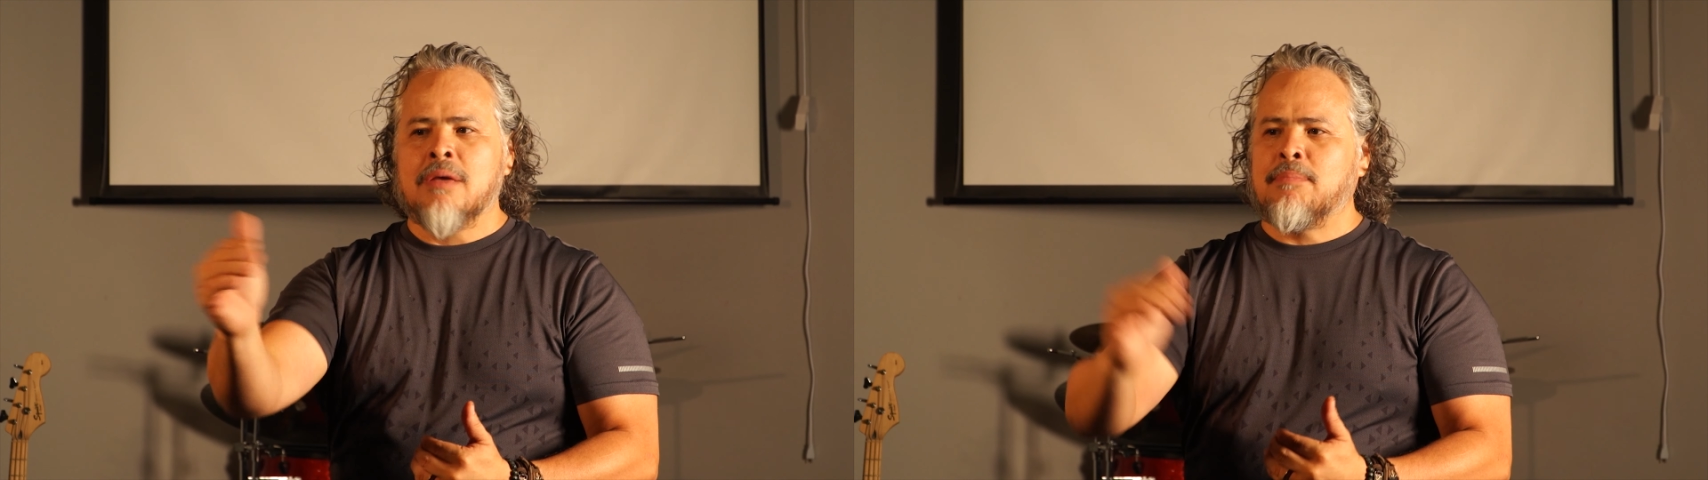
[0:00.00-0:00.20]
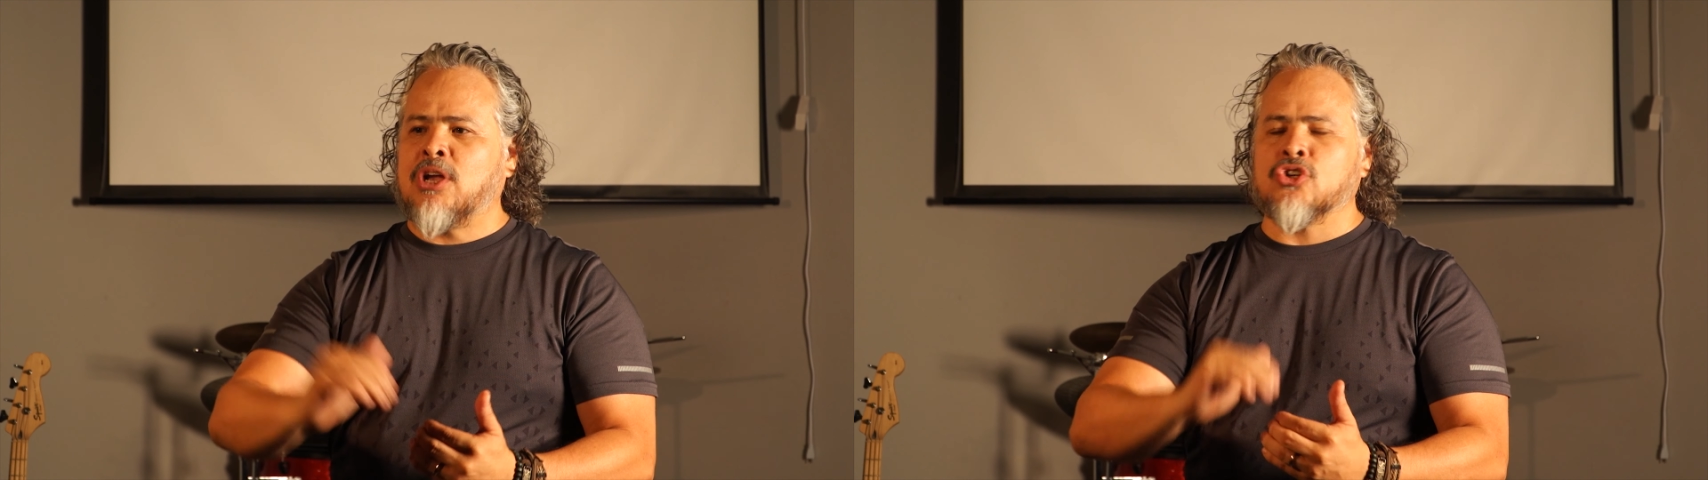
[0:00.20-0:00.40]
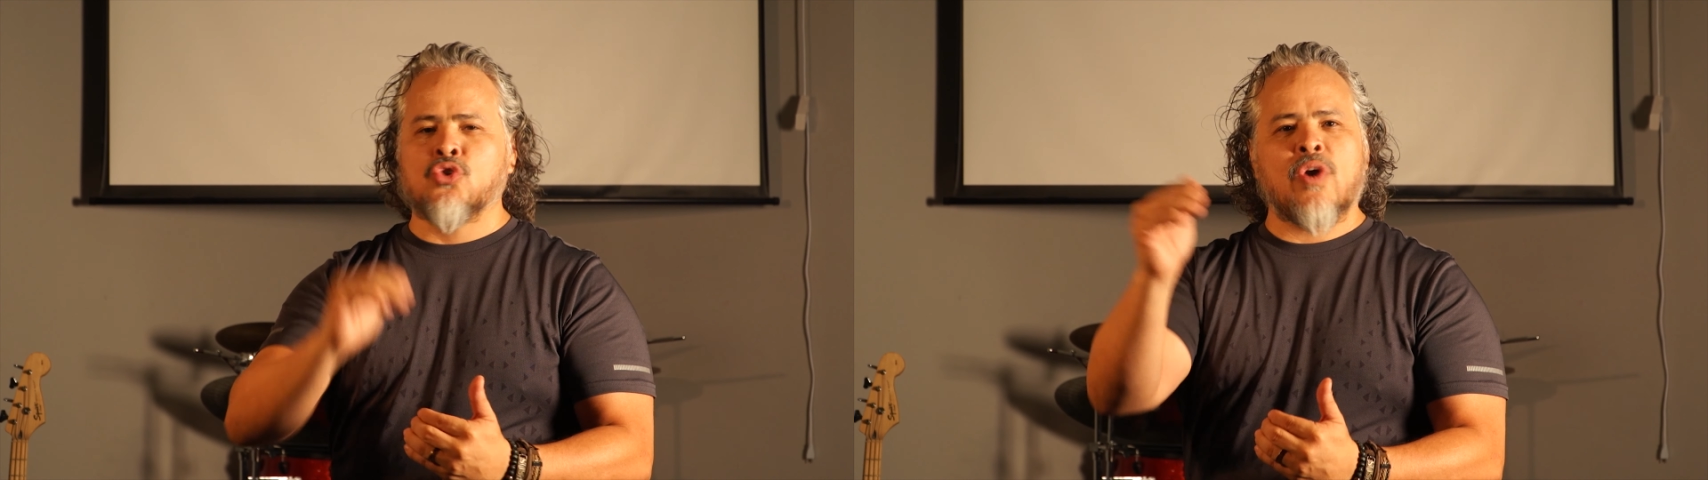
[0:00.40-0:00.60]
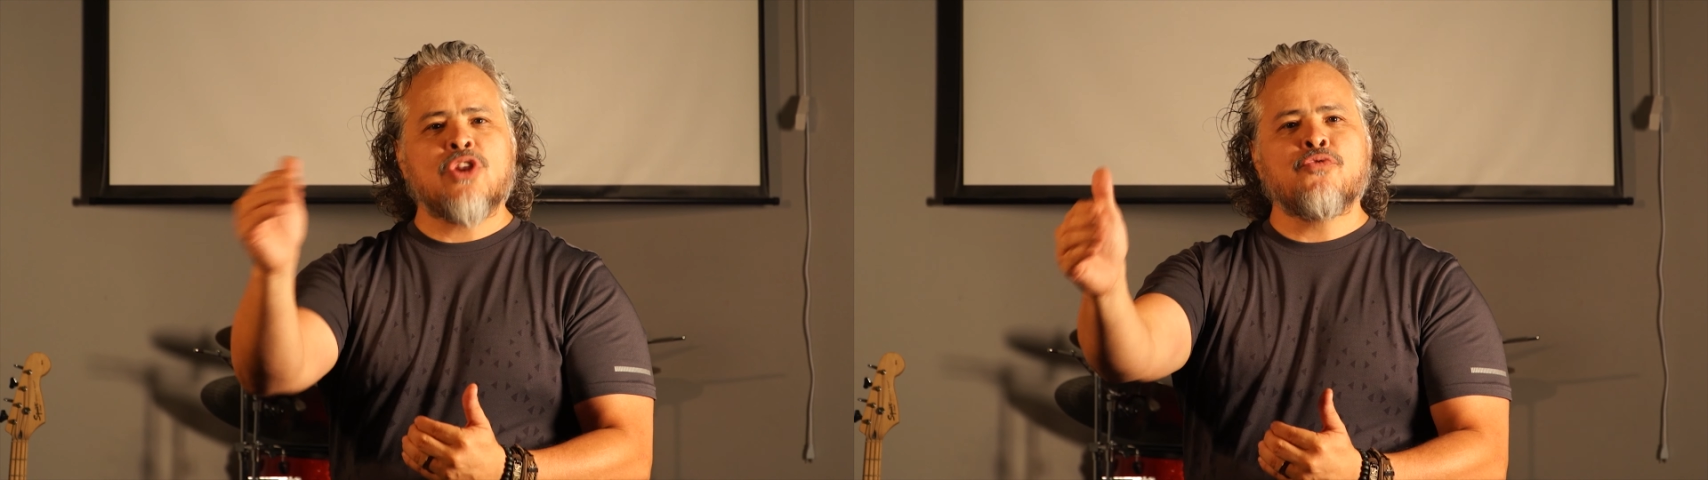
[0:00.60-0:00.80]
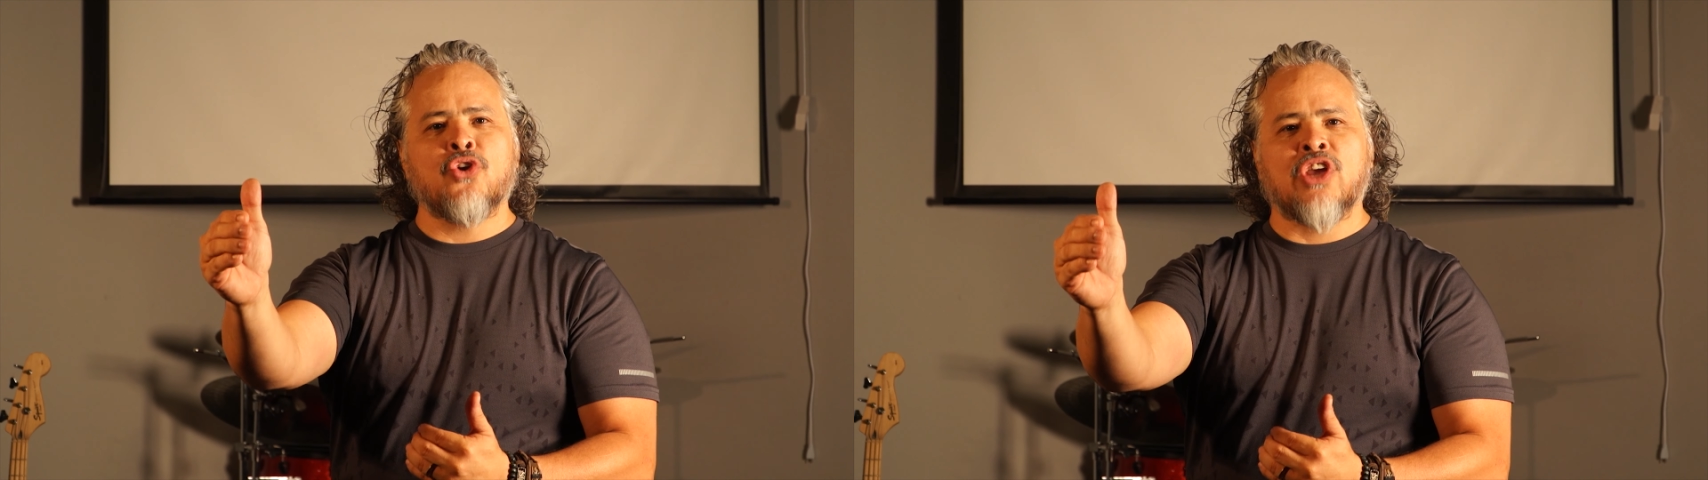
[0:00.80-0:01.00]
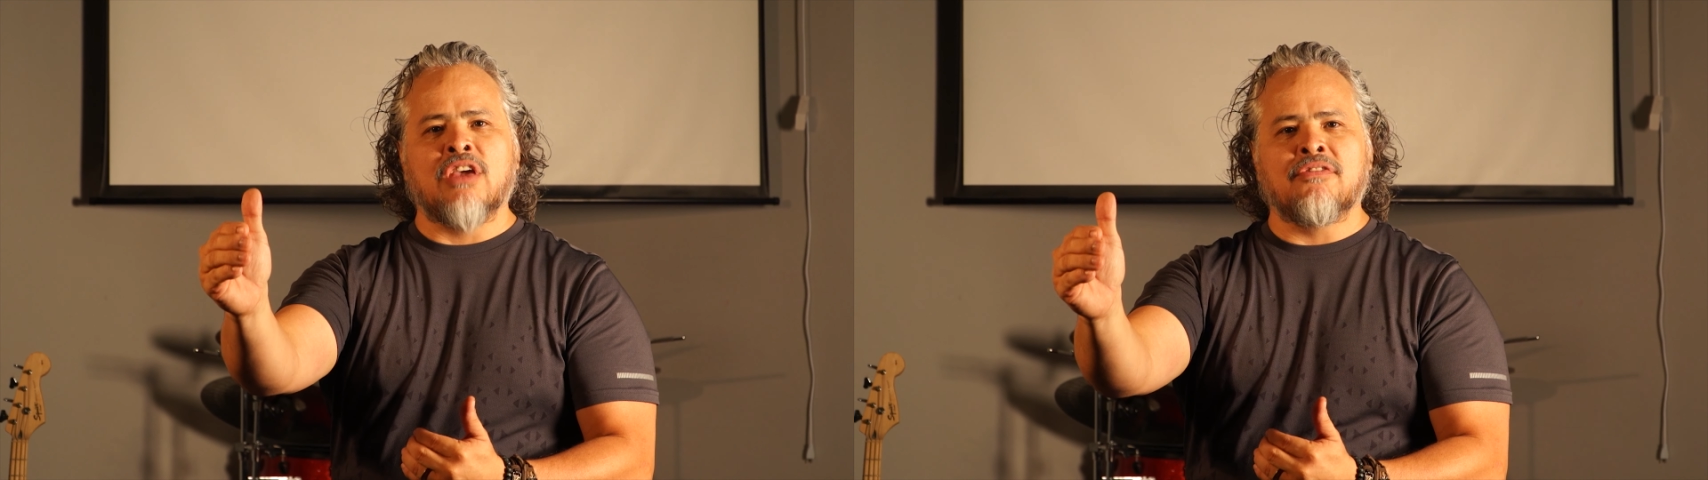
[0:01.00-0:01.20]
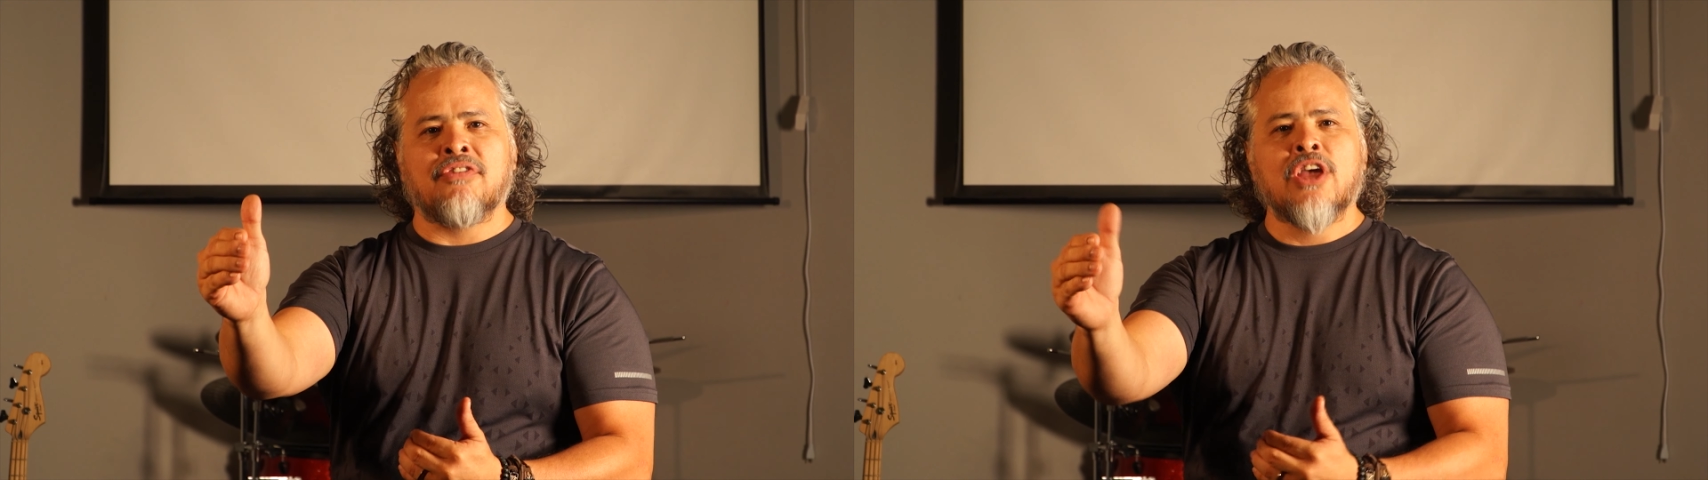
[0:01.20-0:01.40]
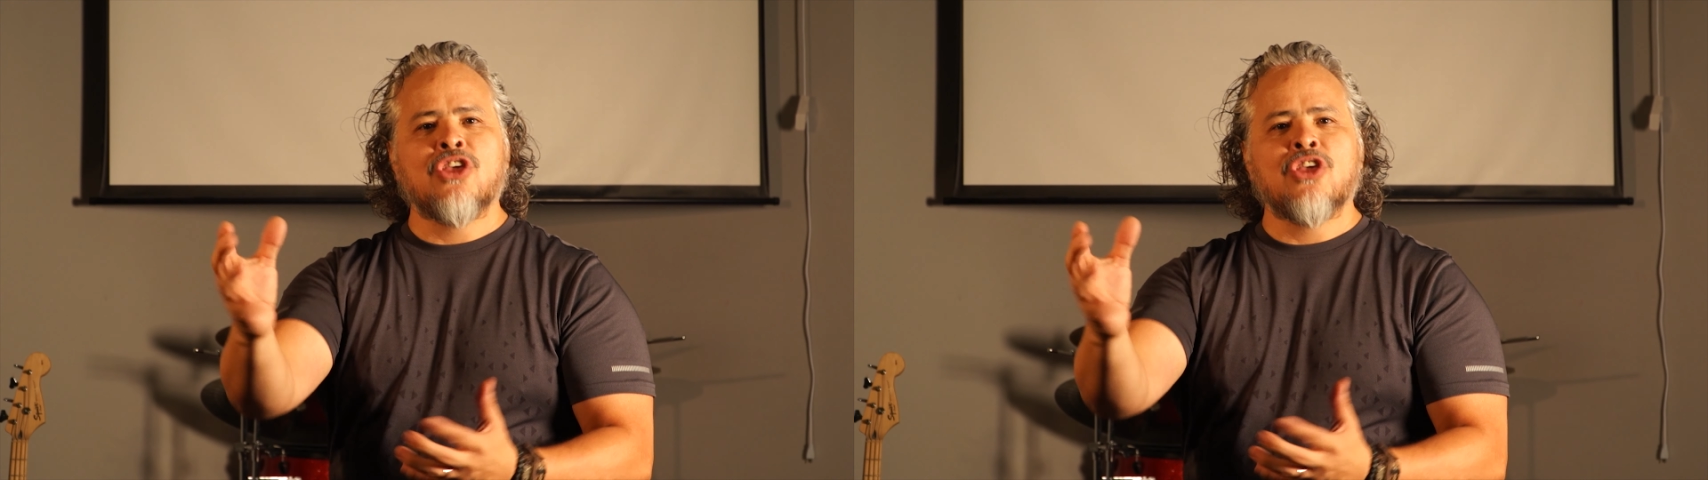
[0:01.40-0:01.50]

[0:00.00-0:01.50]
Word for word: Because when you forgive,